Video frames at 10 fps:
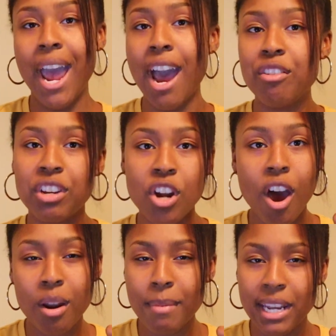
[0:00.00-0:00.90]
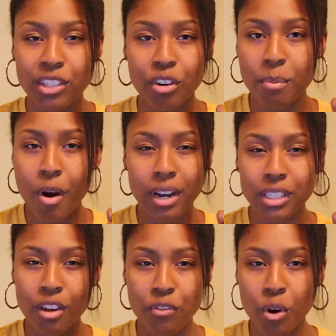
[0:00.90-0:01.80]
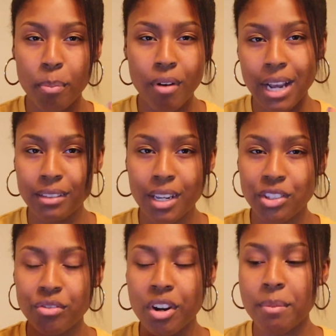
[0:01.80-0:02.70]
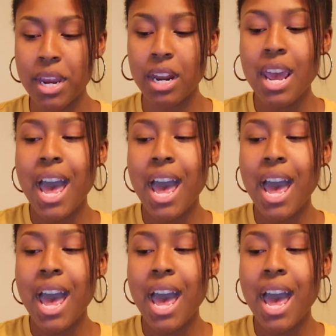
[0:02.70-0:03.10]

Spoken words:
how you can automate certain parts of your process. You know what I mean?